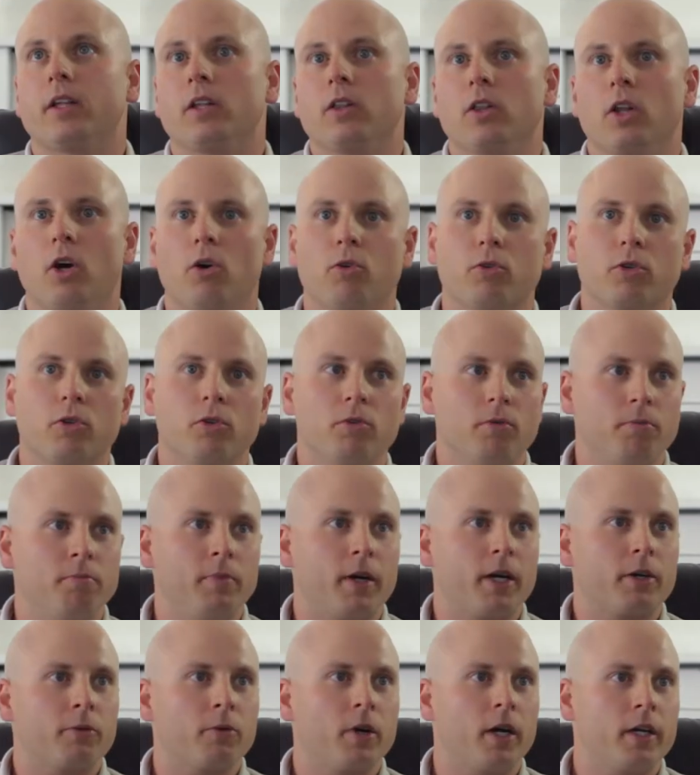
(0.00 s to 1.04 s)
the local
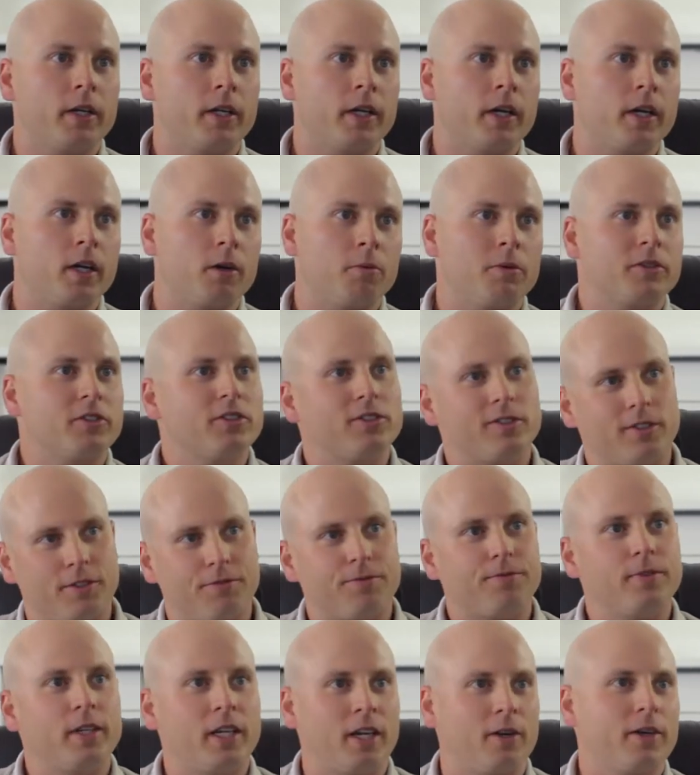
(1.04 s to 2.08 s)
mud run here, which is a
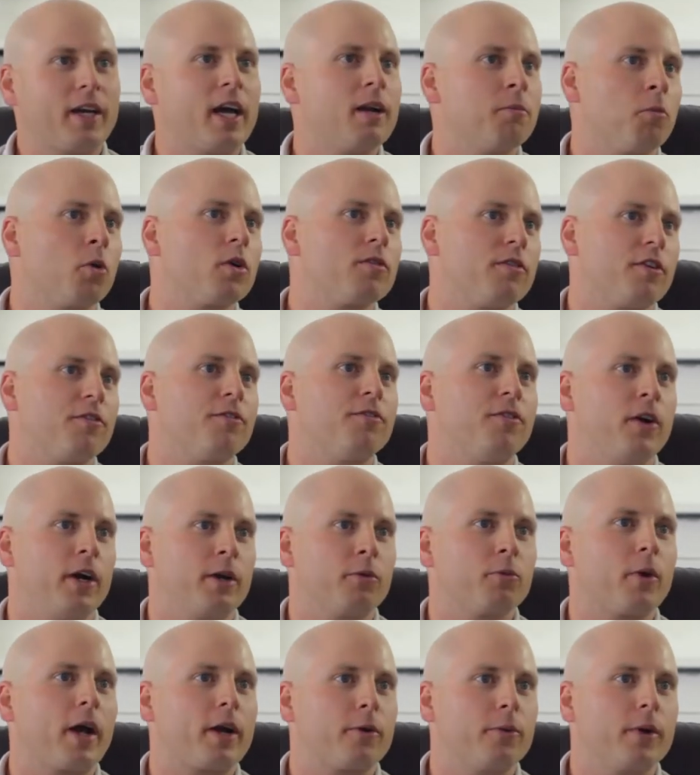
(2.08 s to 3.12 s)
you know kind of more of a
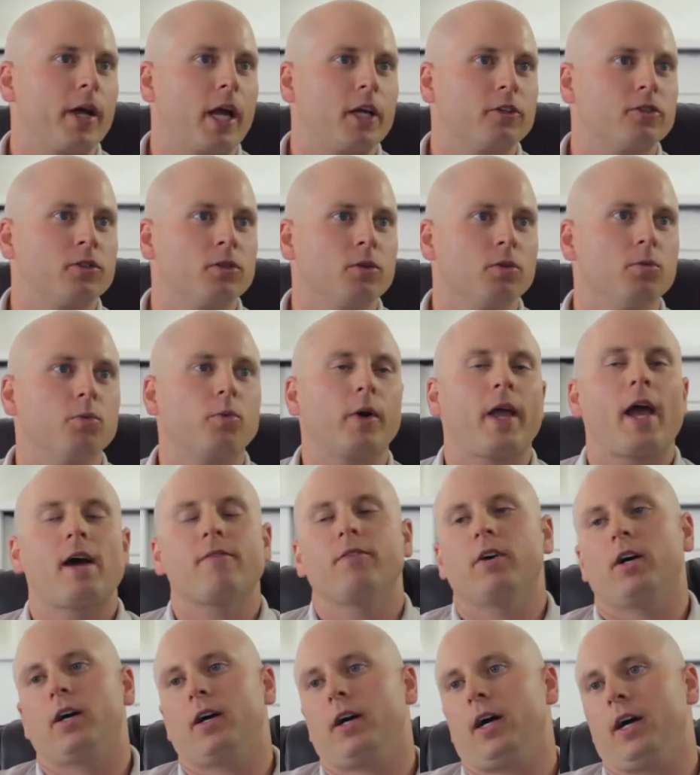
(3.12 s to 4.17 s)
fun recreational. We
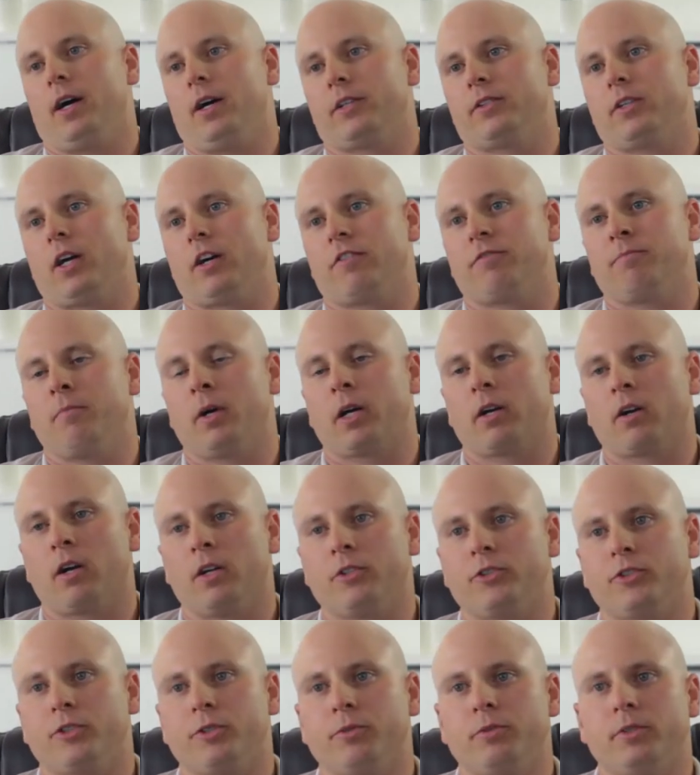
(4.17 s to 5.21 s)
have a, a tough mudder
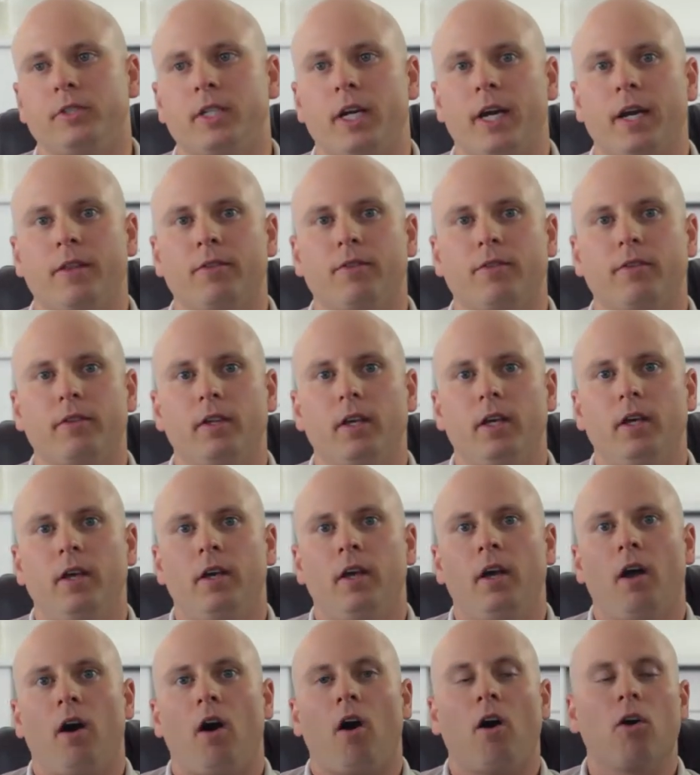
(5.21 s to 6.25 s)
on June 10th,
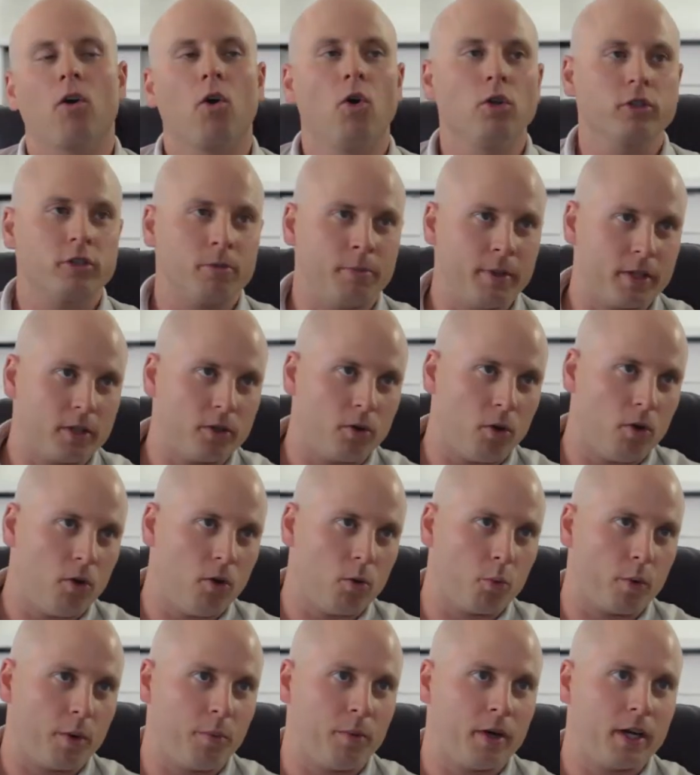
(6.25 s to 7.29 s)
our ultimate
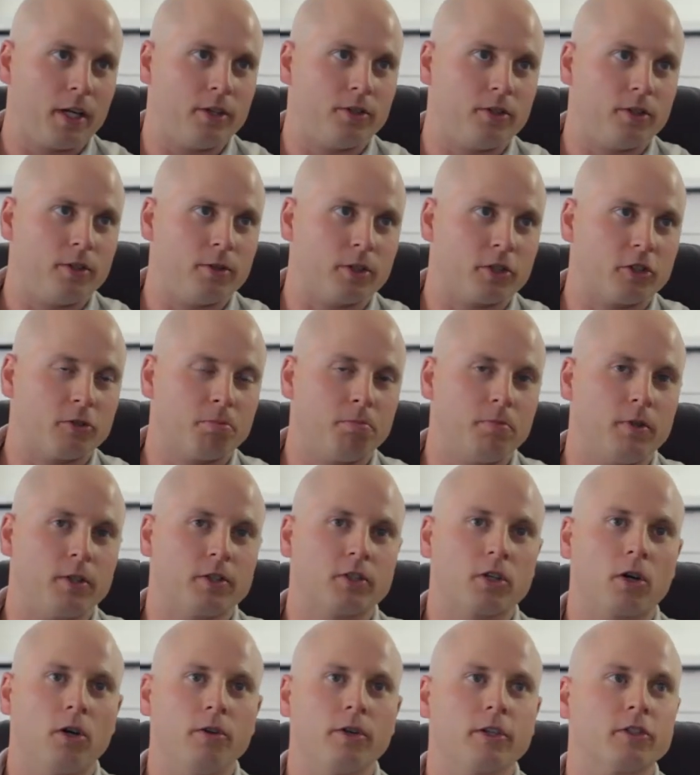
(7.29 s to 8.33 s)
goal we want to do is
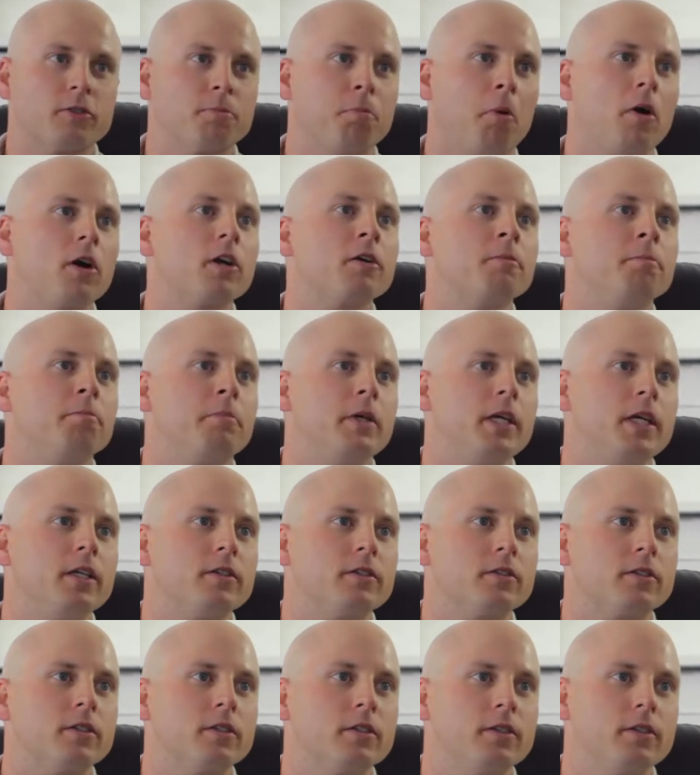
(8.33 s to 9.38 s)
it's called a Spartan
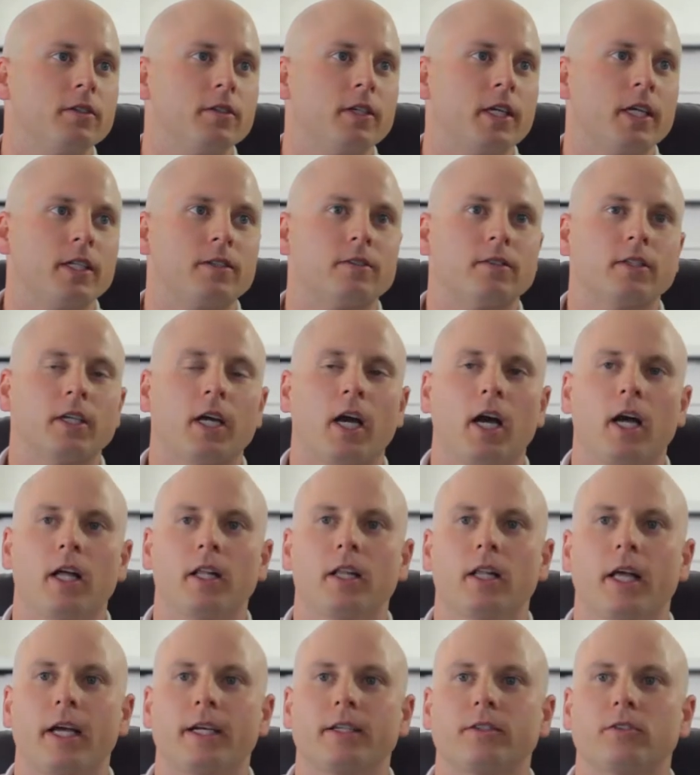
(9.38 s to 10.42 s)
Beast. It's
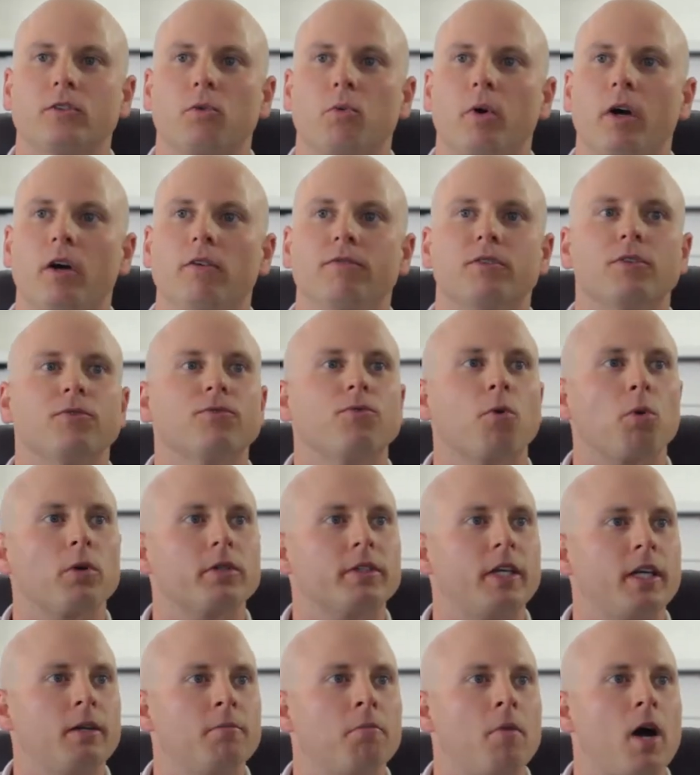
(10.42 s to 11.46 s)
uh, like 12 to
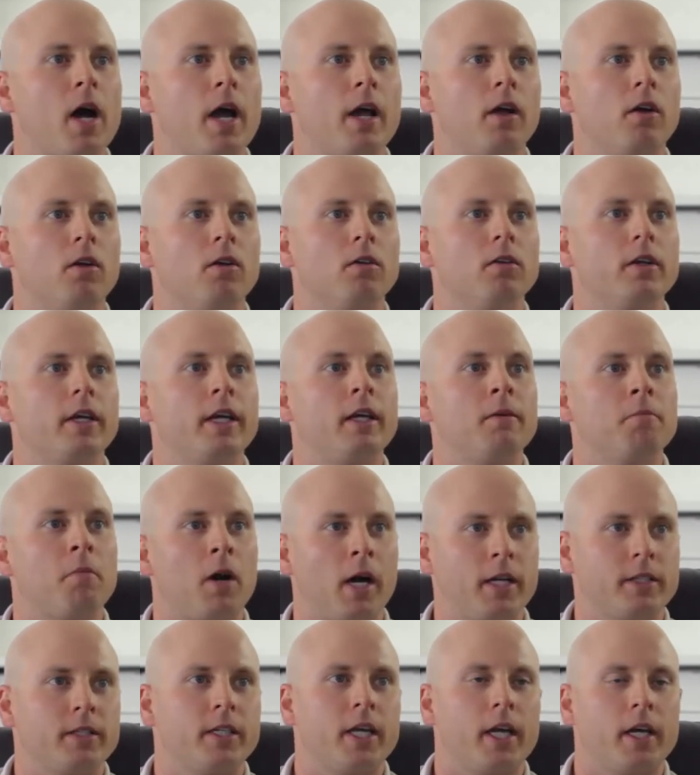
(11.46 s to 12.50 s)
14 mile in
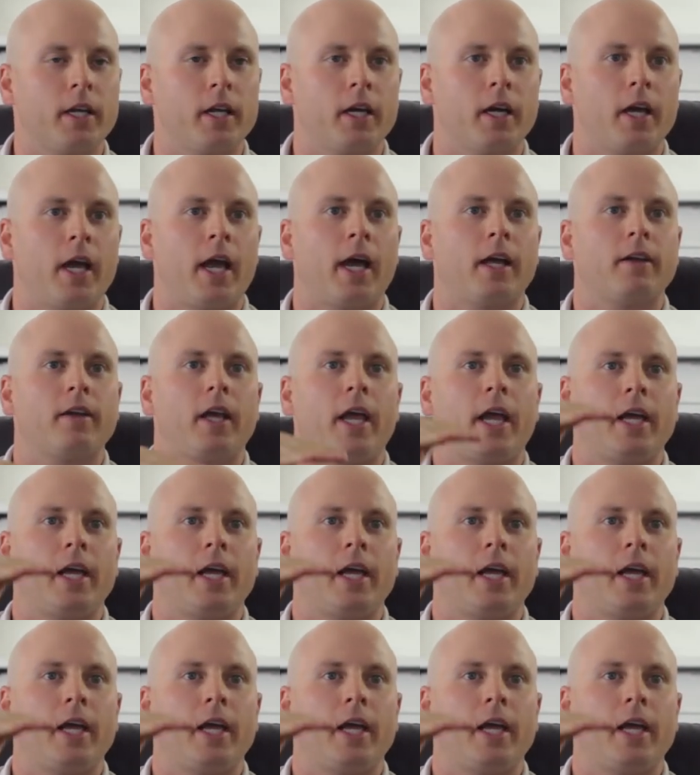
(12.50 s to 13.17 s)
Montana at